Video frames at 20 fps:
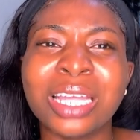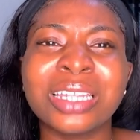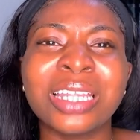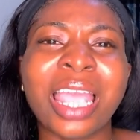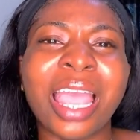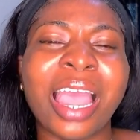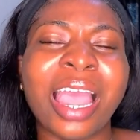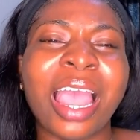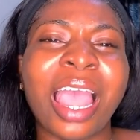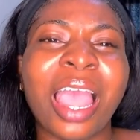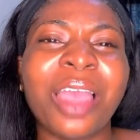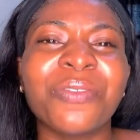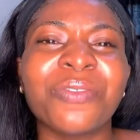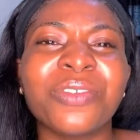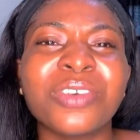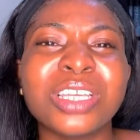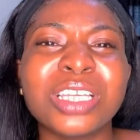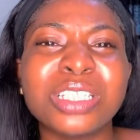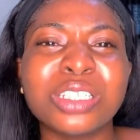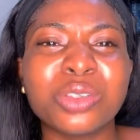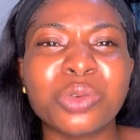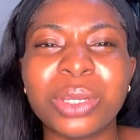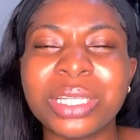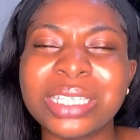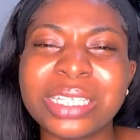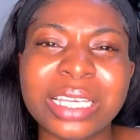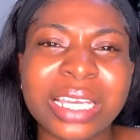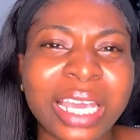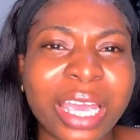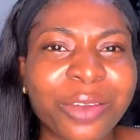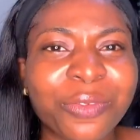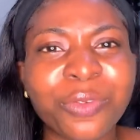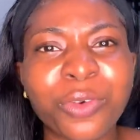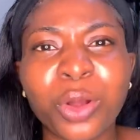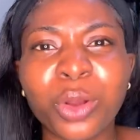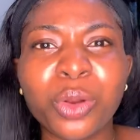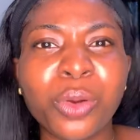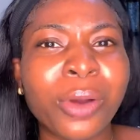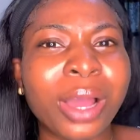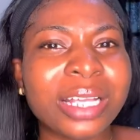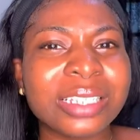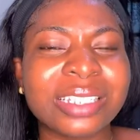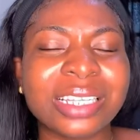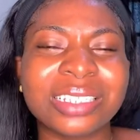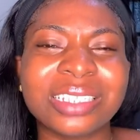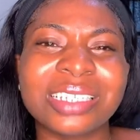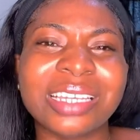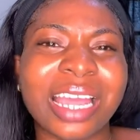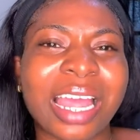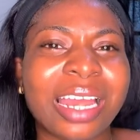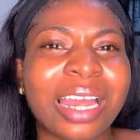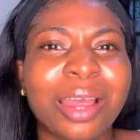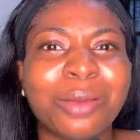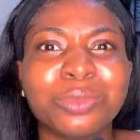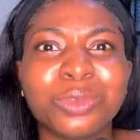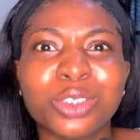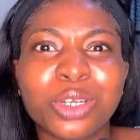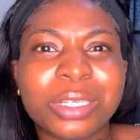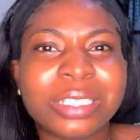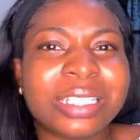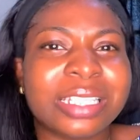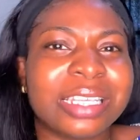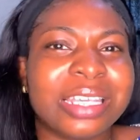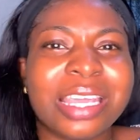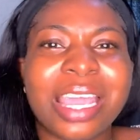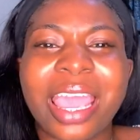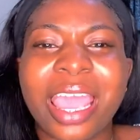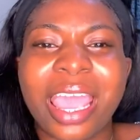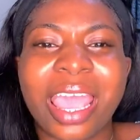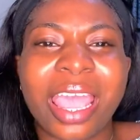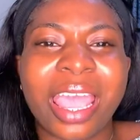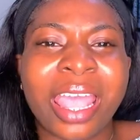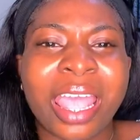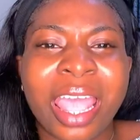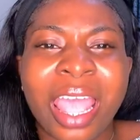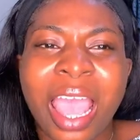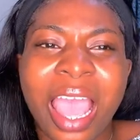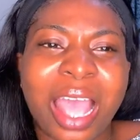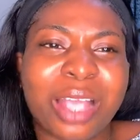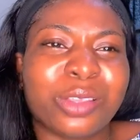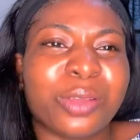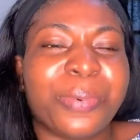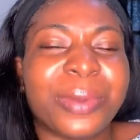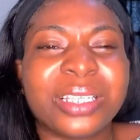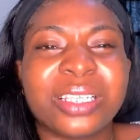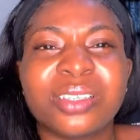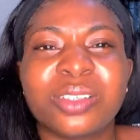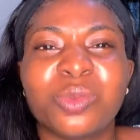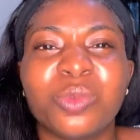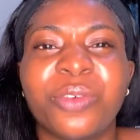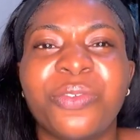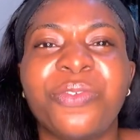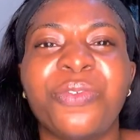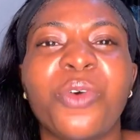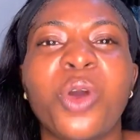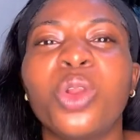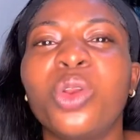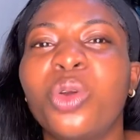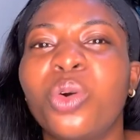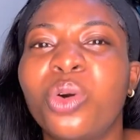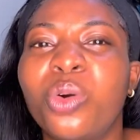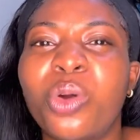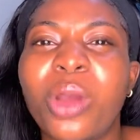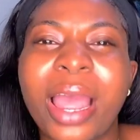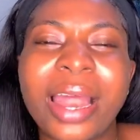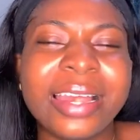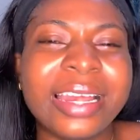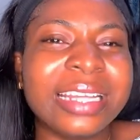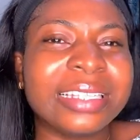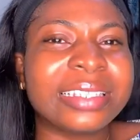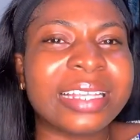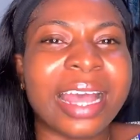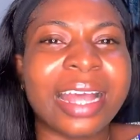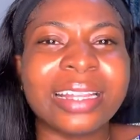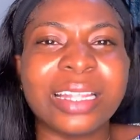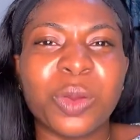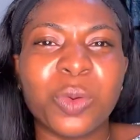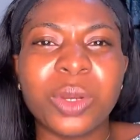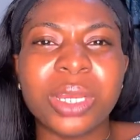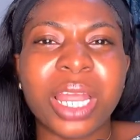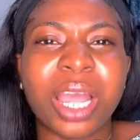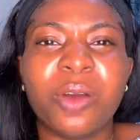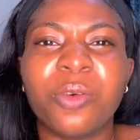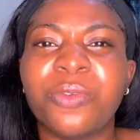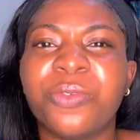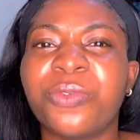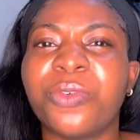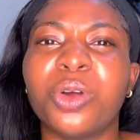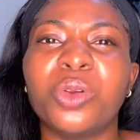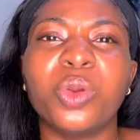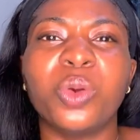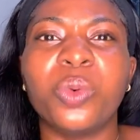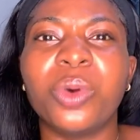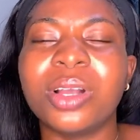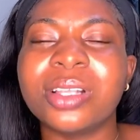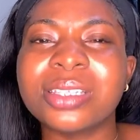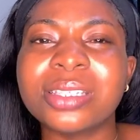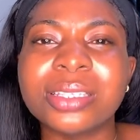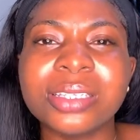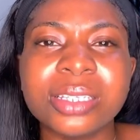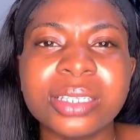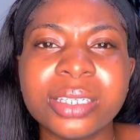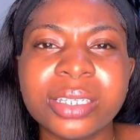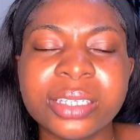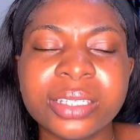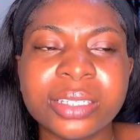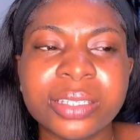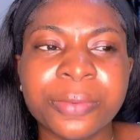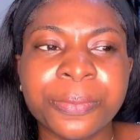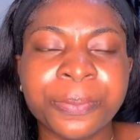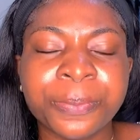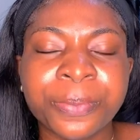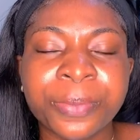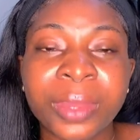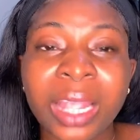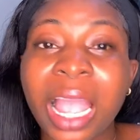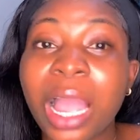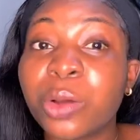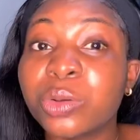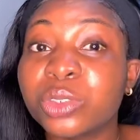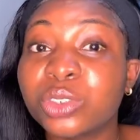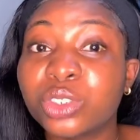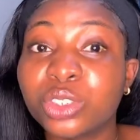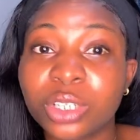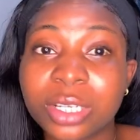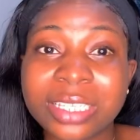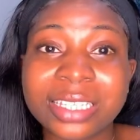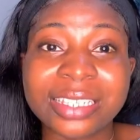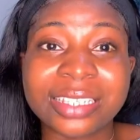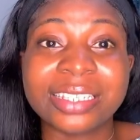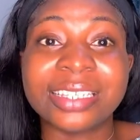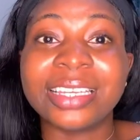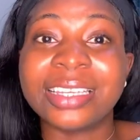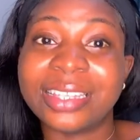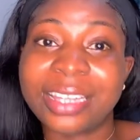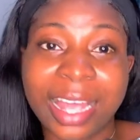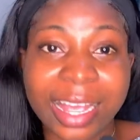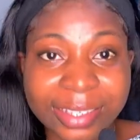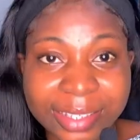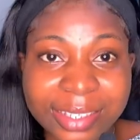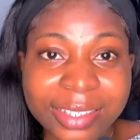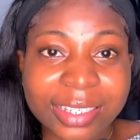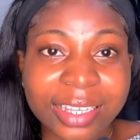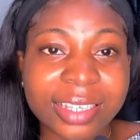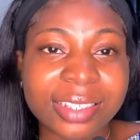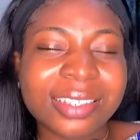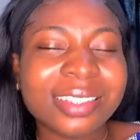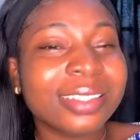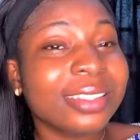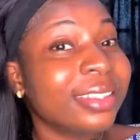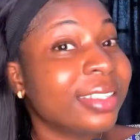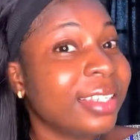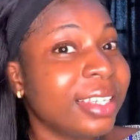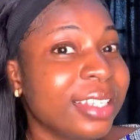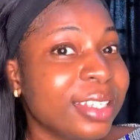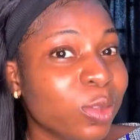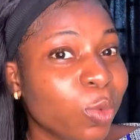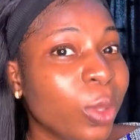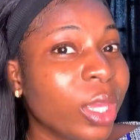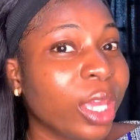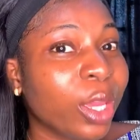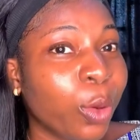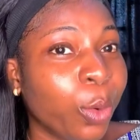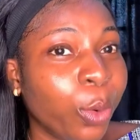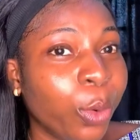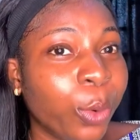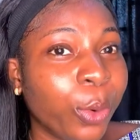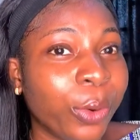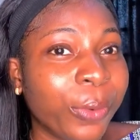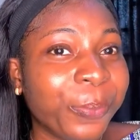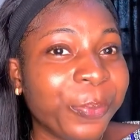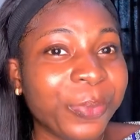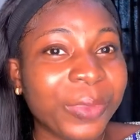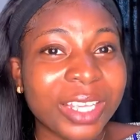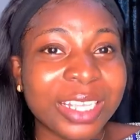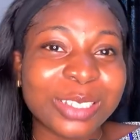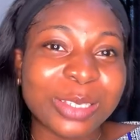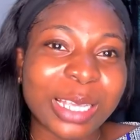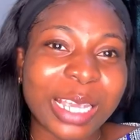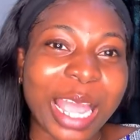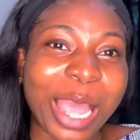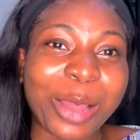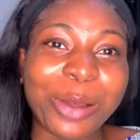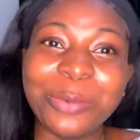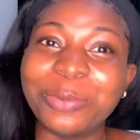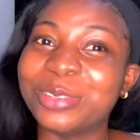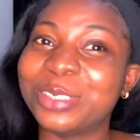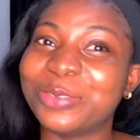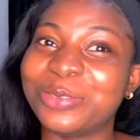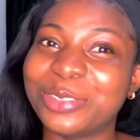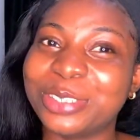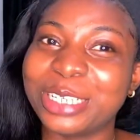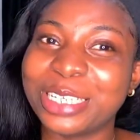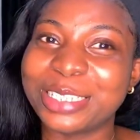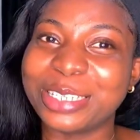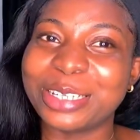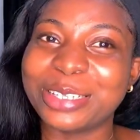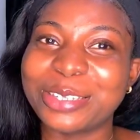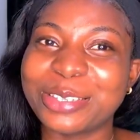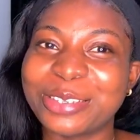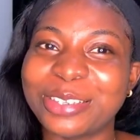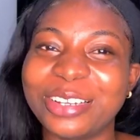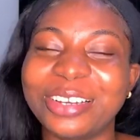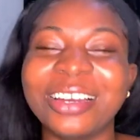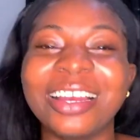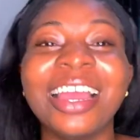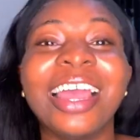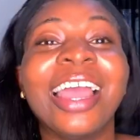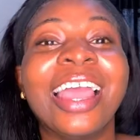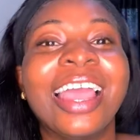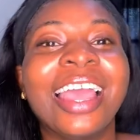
They are having 20K followers, 30K, and I'm just here. And some persons we follow, and later they will now follow. What's the need? I was just in that state. This week, I hope this video is not too long.